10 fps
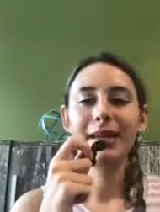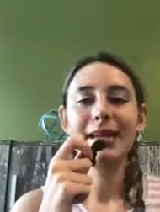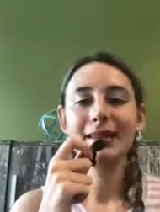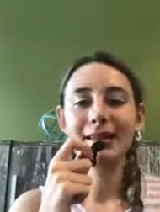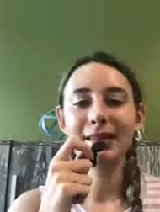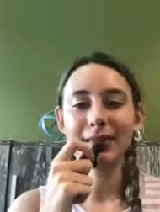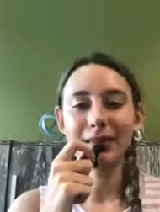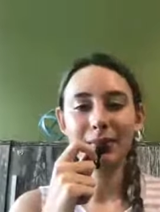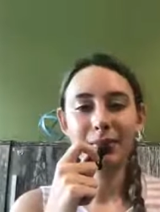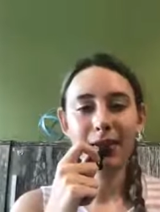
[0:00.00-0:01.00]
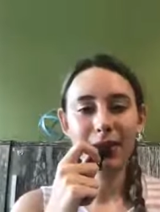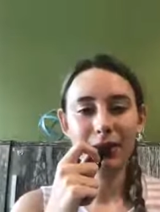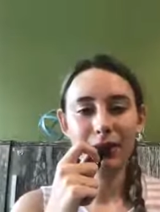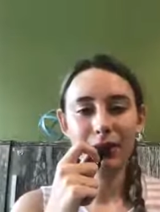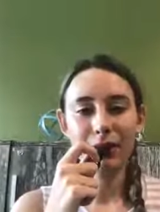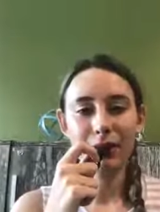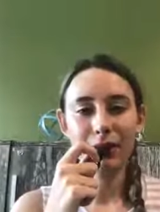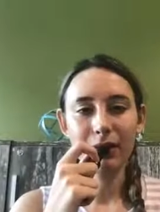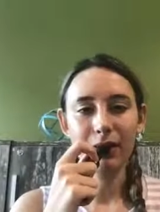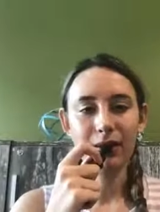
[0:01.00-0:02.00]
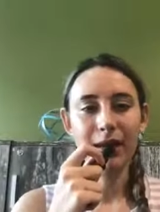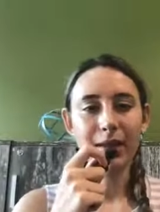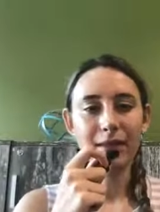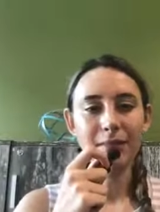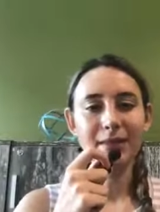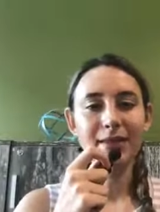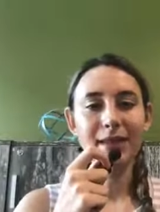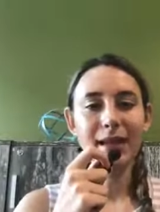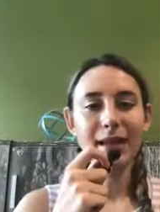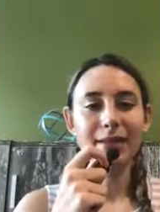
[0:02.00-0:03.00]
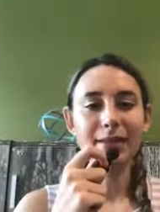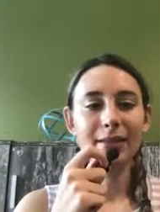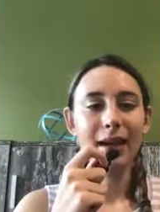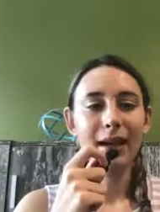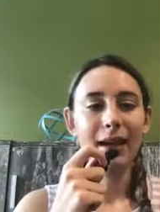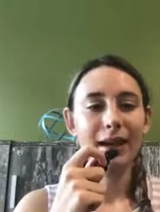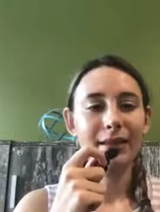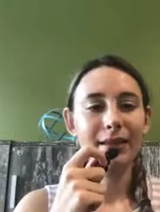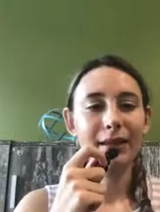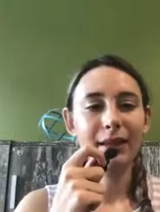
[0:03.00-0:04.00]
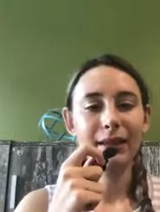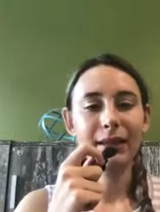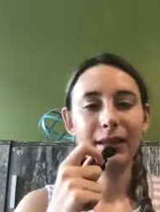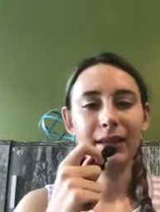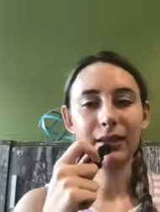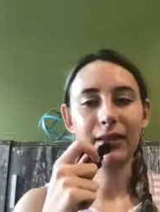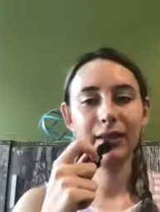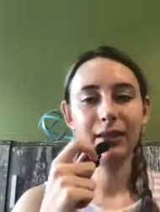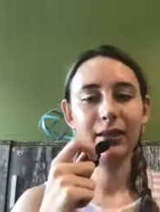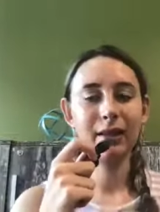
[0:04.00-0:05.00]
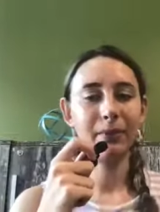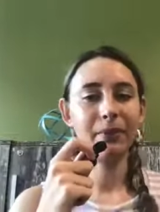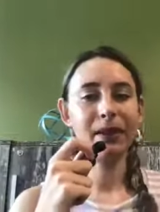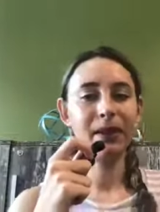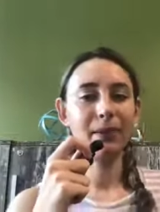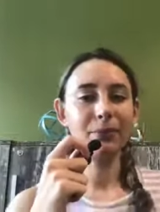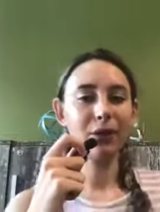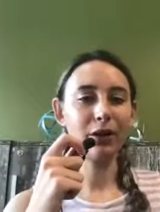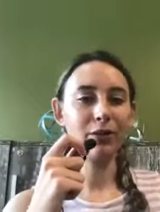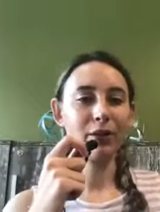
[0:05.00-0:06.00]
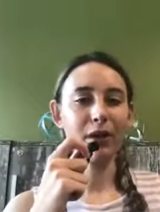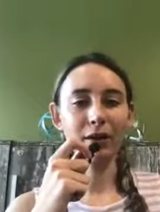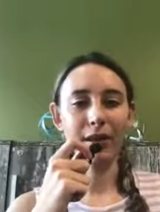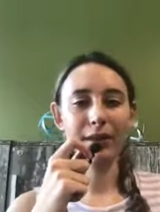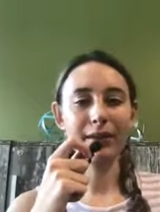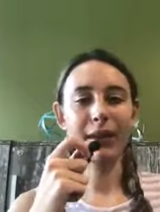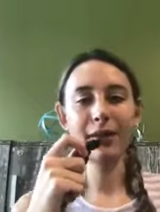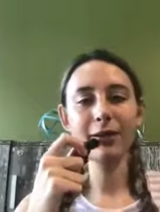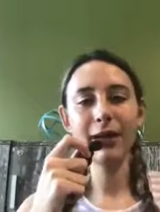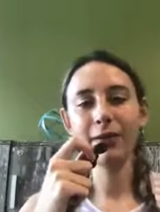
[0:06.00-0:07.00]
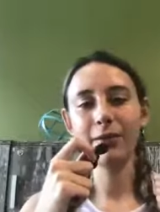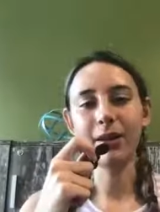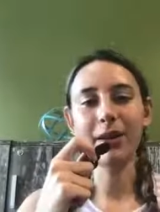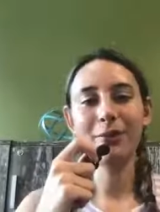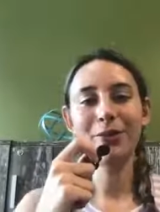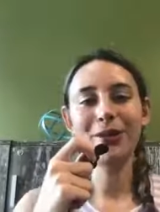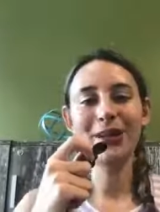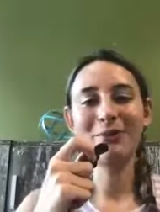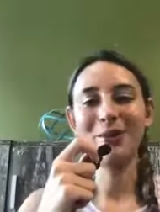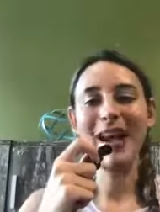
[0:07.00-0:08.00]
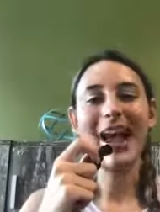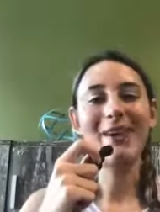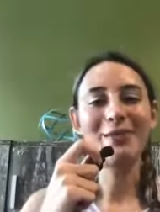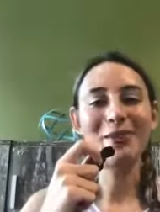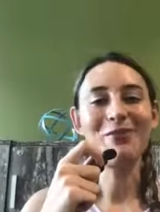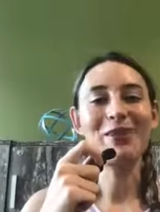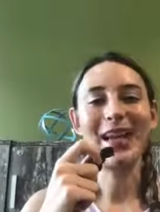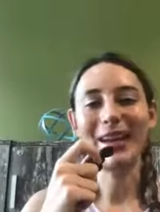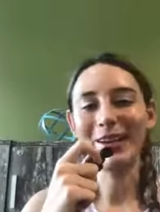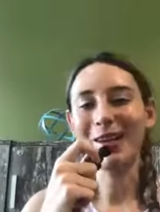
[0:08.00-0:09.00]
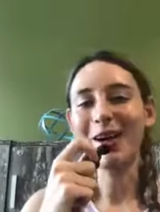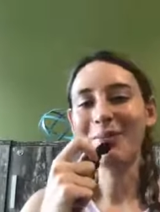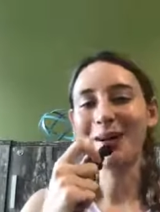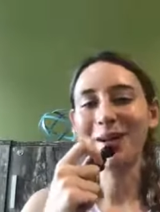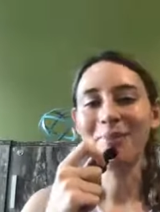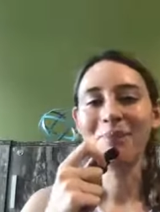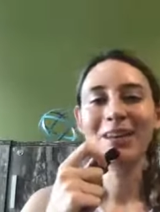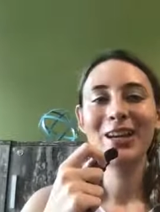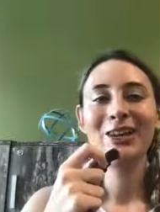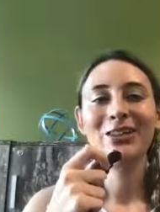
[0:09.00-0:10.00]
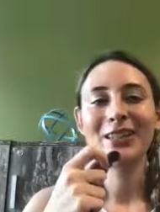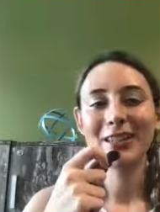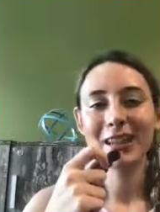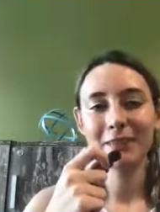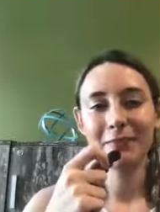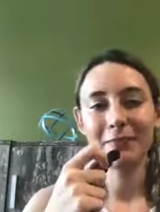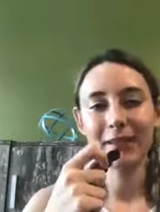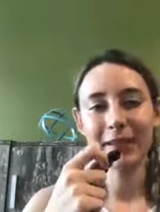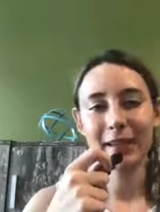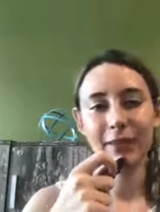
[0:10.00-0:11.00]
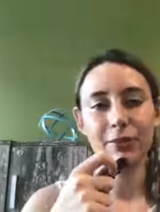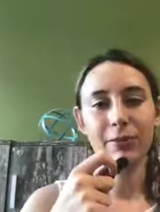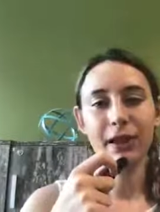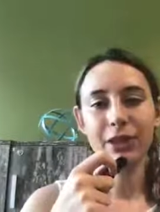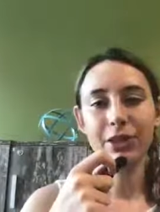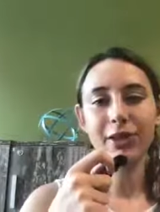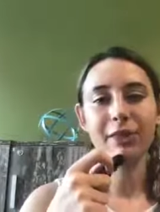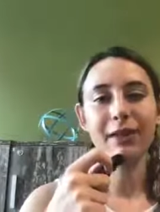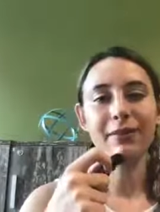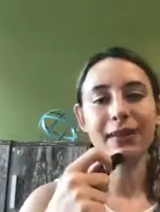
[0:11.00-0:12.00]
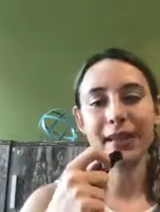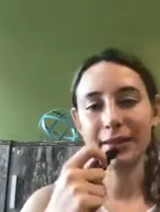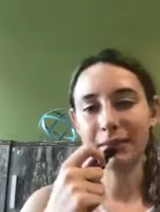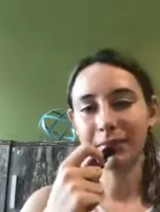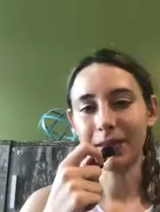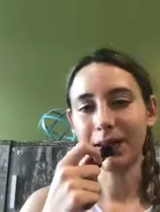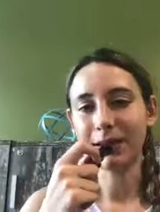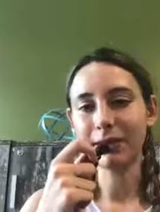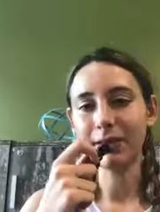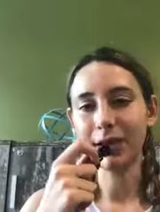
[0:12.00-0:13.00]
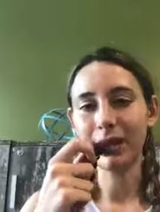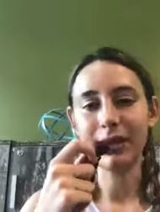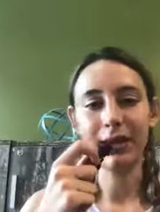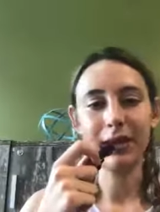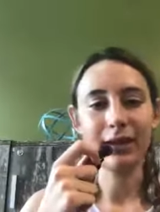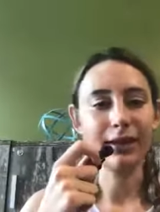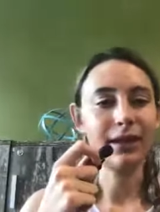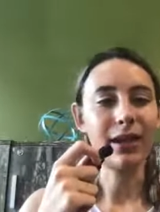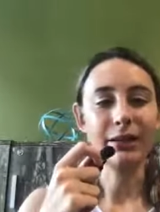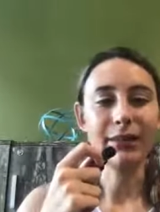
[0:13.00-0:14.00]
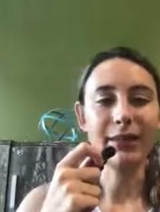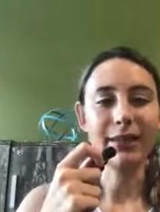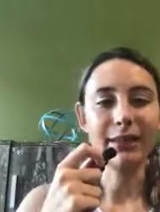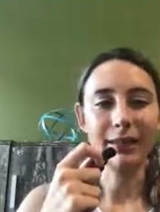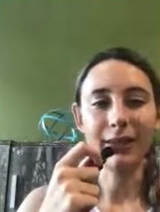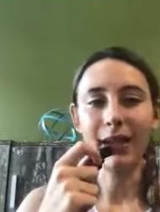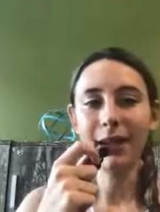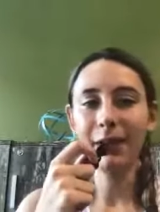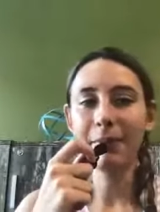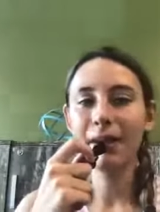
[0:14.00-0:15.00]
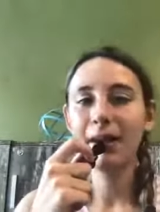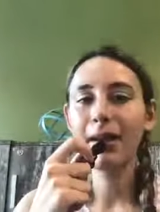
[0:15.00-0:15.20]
it's easy to make, you know, like little careless mistakes, accidentally um, put a wrong like letter in, a wrong number in, what have you, forget a comma, just because you feel like you're rushed and you have to get something done in an unrealistic time.